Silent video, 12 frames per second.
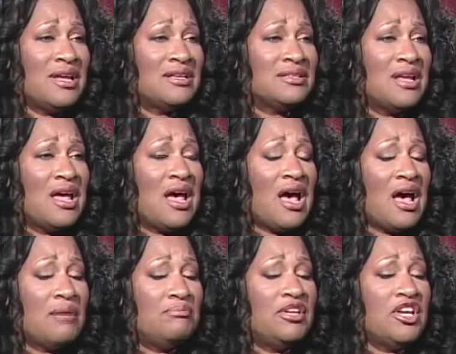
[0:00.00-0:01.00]
says, "Yes,
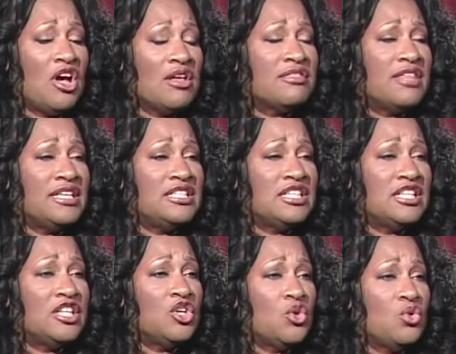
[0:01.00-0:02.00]
uh, be
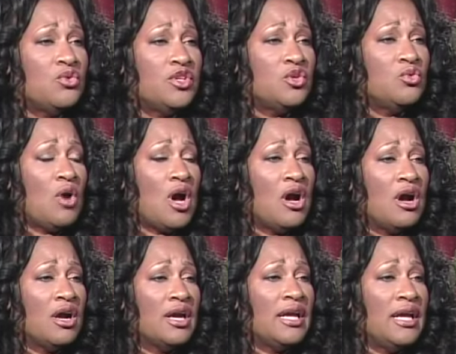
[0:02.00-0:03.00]
authentically who you
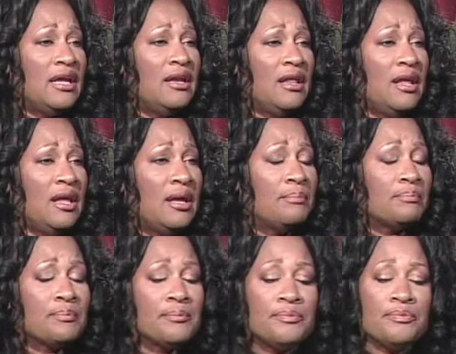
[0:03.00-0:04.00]
are in Him."
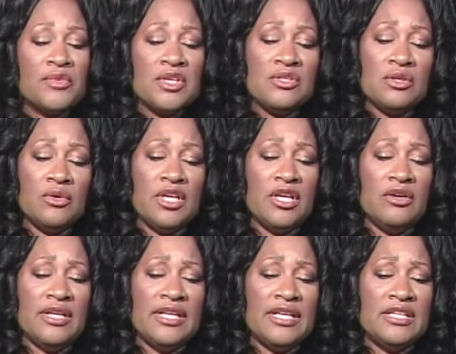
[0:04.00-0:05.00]
So
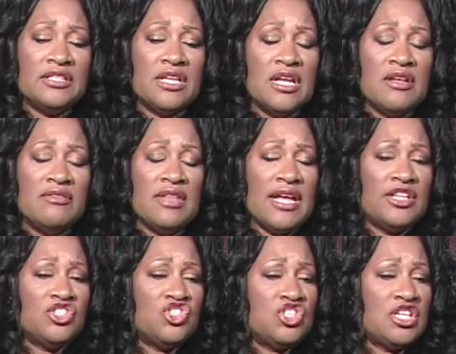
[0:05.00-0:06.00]
here it is
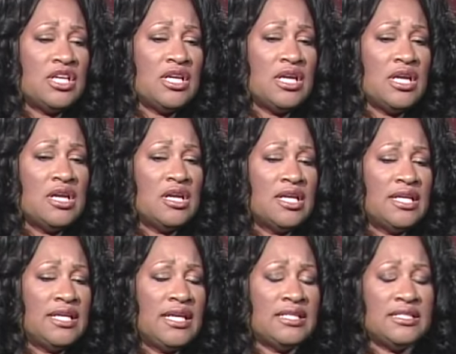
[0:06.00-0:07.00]
that she
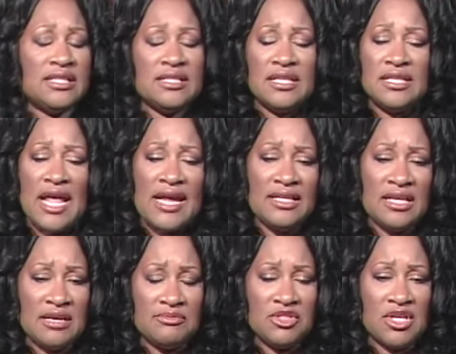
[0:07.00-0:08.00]
gets the, the light
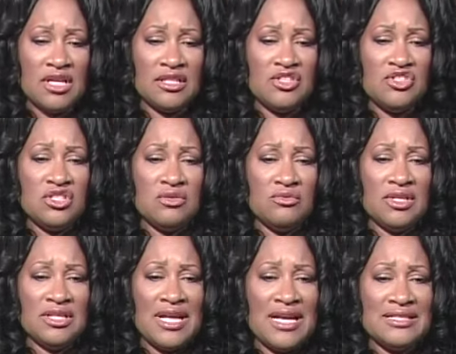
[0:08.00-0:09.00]
comes on, and she
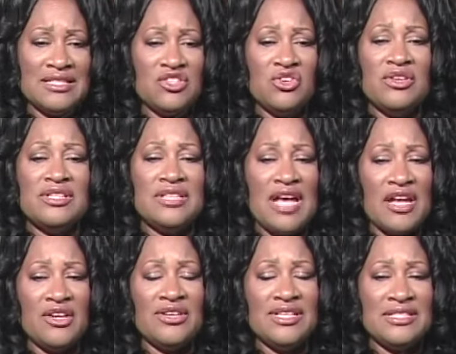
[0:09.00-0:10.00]
realizes her
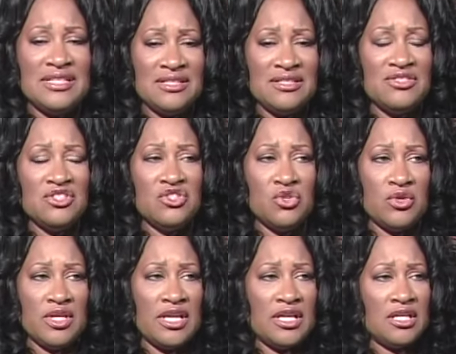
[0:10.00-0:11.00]
entire existence is
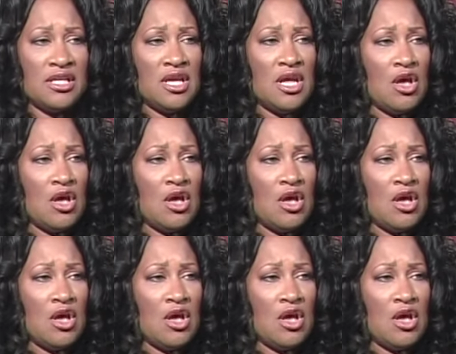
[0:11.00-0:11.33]
created